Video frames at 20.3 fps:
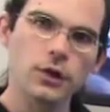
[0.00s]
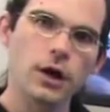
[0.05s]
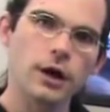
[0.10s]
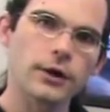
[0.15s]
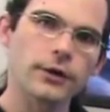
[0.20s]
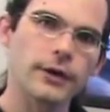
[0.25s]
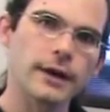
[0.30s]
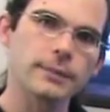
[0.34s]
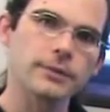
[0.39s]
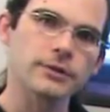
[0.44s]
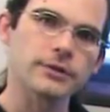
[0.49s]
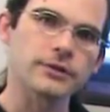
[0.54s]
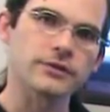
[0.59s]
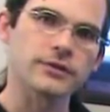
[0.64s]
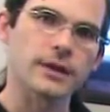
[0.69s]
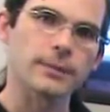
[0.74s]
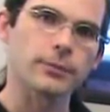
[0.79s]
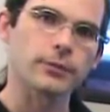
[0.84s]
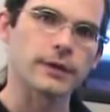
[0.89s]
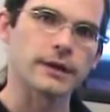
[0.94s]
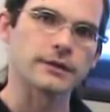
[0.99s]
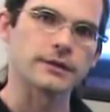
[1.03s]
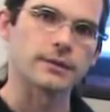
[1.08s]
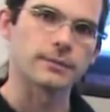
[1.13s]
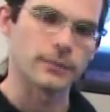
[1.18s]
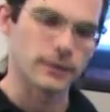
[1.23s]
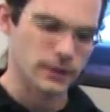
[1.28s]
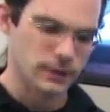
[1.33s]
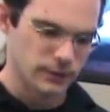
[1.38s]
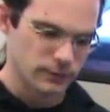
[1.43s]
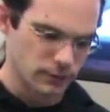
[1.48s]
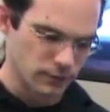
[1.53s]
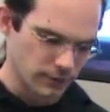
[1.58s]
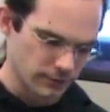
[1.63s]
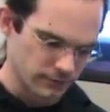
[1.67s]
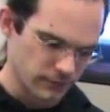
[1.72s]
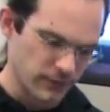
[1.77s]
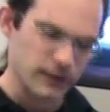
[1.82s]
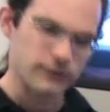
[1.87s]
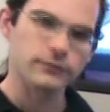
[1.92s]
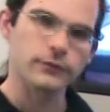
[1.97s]
no longer able to separate them. They're
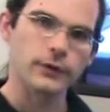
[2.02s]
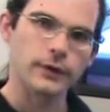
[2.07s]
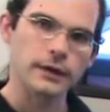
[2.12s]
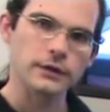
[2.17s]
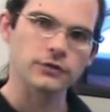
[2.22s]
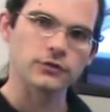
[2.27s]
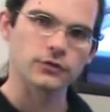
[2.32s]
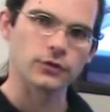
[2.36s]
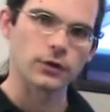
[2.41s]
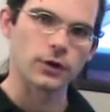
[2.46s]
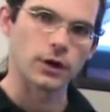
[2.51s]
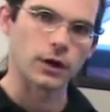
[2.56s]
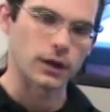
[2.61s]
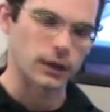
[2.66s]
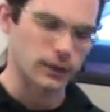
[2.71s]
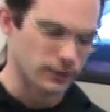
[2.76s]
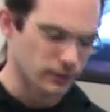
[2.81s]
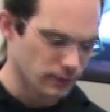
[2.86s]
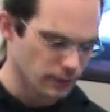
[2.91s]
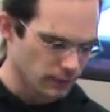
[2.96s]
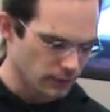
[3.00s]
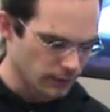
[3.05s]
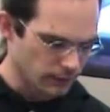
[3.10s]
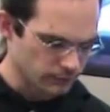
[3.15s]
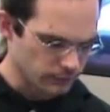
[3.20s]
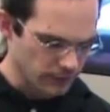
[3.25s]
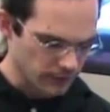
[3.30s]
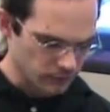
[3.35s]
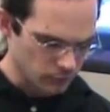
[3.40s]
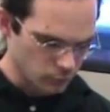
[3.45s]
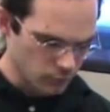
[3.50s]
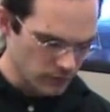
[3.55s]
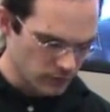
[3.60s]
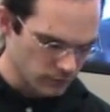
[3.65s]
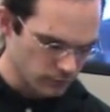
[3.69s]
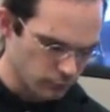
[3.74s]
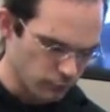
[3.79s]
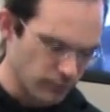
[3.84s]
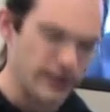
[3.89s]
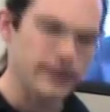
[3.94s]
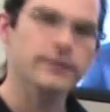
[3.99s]
in fact very strong. In fact, we
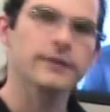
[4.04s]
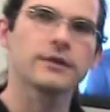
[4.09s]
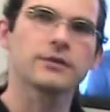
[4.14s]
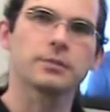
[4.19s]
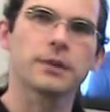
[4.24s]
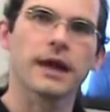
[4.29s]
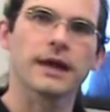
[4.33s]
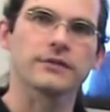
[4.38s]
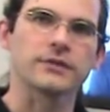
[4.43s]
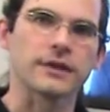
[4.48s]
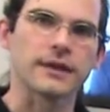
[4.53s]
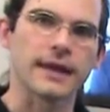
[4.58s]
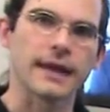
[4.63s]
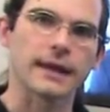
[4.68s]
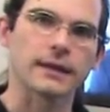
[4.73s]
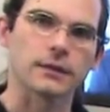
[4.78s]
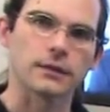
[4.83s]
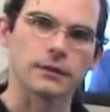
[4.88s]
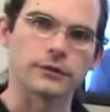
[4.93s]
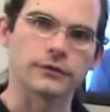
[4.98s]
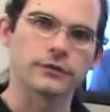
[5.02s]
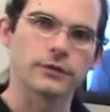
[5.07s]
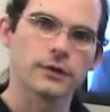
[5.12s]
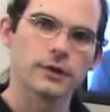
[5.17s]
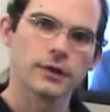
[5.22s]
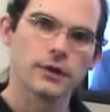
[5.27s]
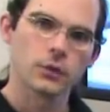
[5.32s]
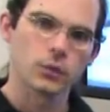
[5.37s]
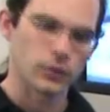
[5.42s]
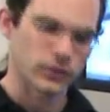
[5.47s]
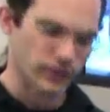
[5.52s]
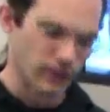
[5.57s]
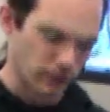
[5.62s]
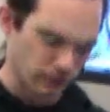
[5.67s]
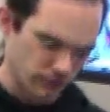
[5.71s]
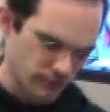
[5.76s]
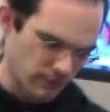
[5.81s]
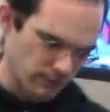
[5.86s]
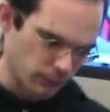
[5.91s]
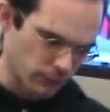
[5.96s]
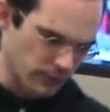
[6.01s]
could break these plastic handles
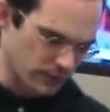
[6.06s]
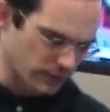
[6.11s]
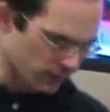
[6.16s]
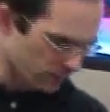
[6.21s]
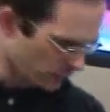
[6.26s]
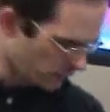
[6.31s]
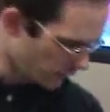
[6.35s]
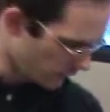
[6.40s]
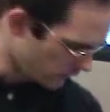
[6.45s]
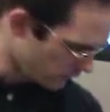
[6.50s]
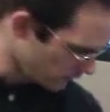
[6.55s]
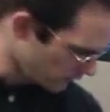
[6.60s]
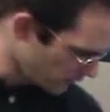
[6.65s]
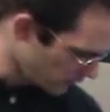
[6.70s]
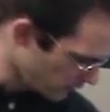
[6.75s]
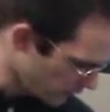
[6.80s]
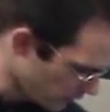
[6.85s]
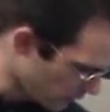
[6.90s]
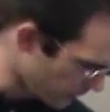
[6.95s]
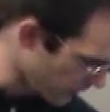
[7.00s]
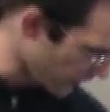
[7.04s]
without separating the